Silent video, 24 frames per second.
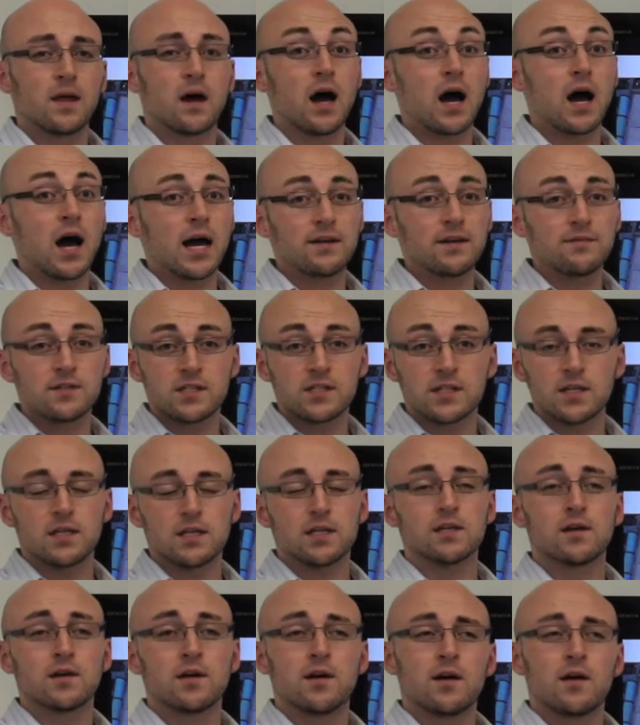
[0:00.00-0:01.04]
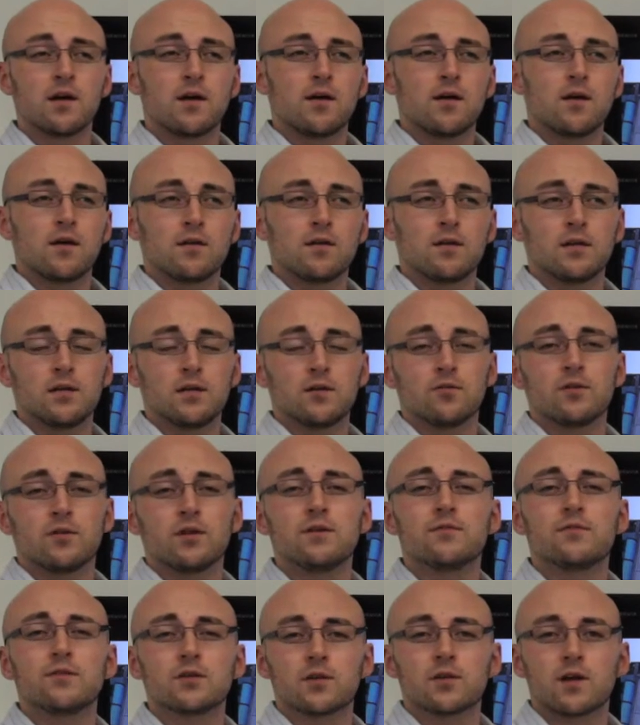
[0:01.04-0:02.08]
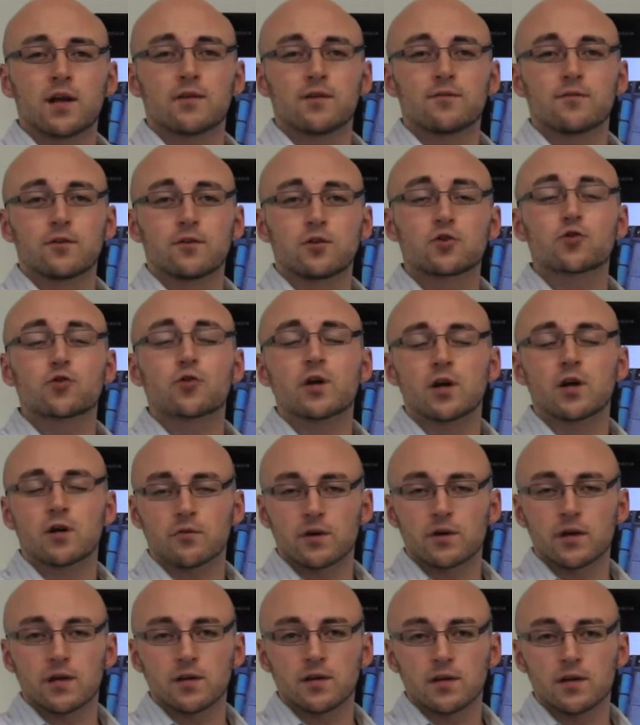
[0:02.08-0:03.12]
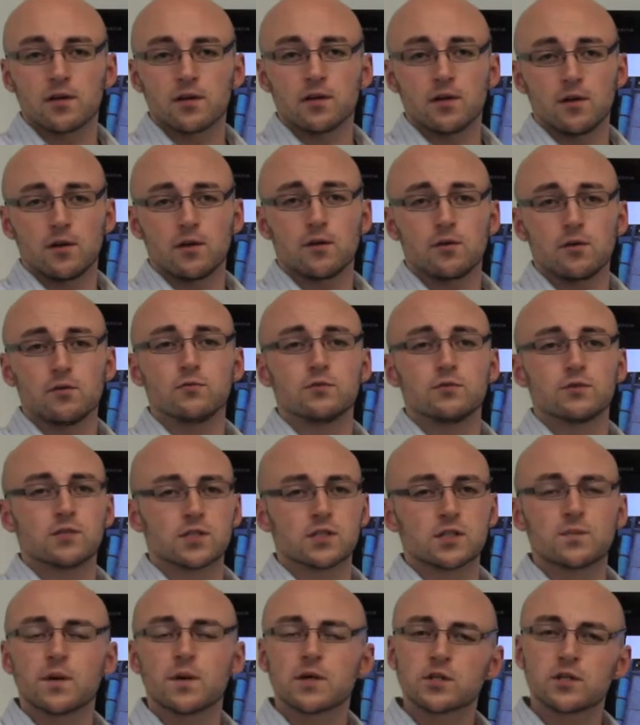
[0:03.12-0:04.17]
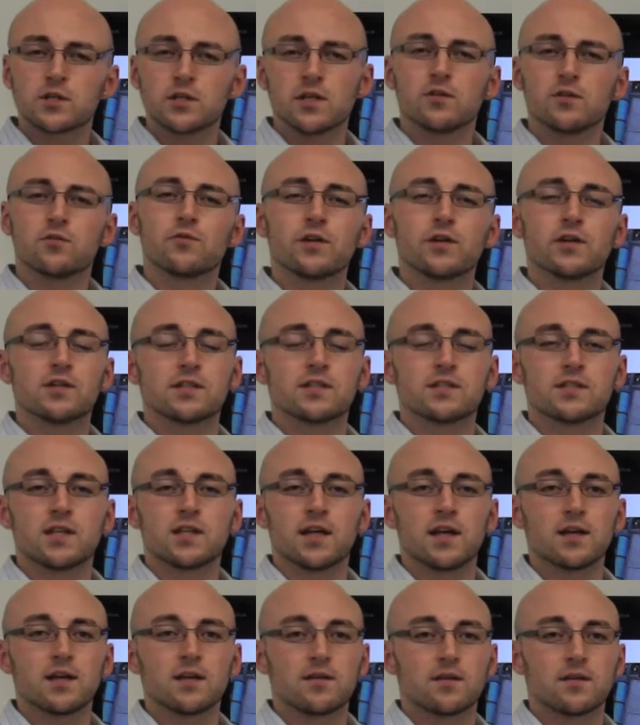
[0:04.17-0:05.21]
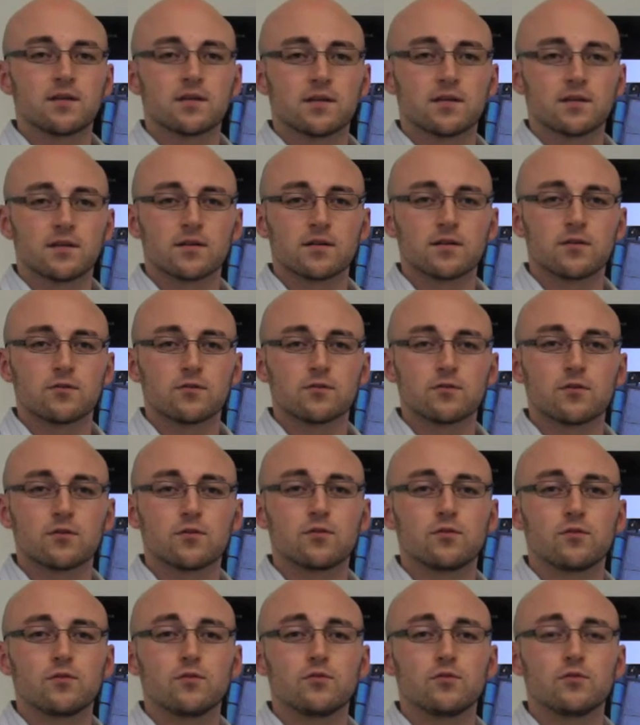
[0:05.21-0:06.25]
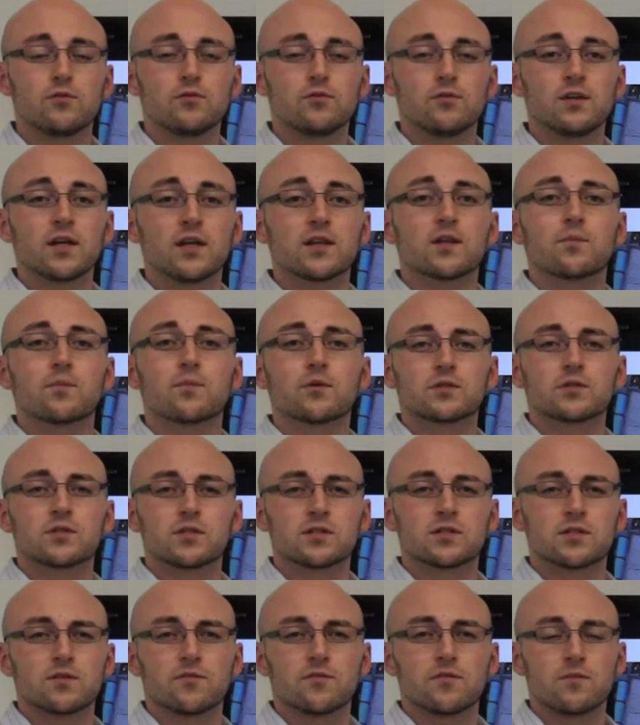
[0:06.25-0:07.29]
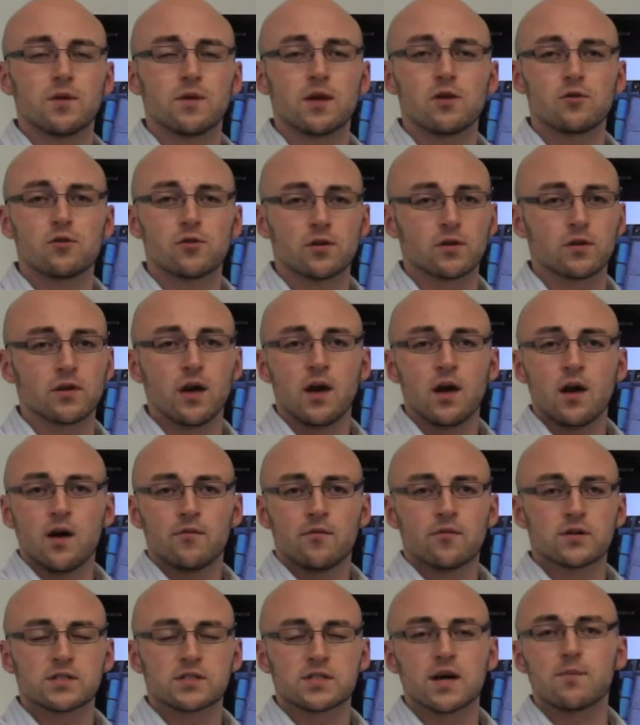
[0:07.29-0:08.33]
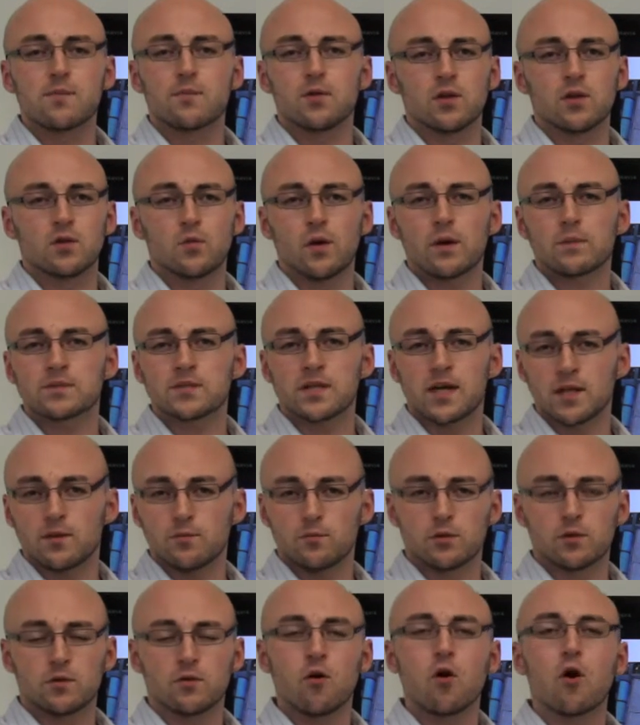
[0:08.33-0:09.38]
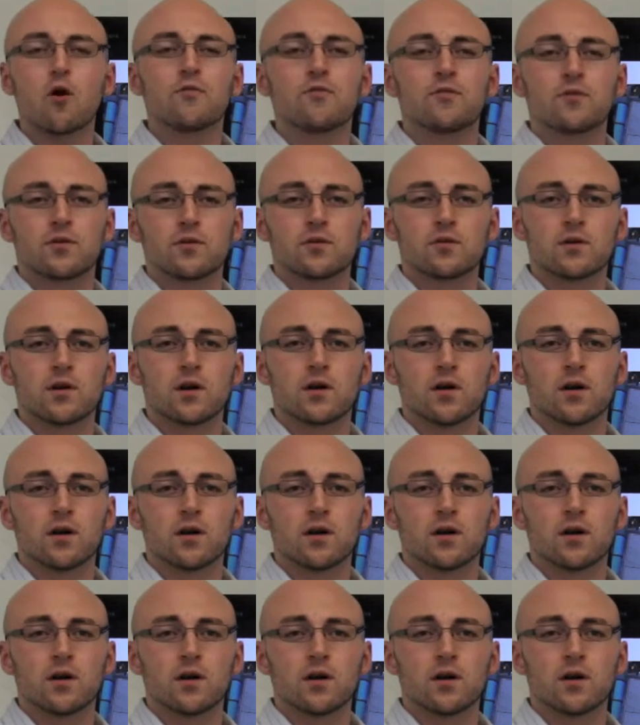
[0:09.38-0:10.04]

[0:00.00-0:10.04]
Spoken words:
I've seen even to kind of trickery used, especially in real estate, to get the person's information. For example, a website would offer,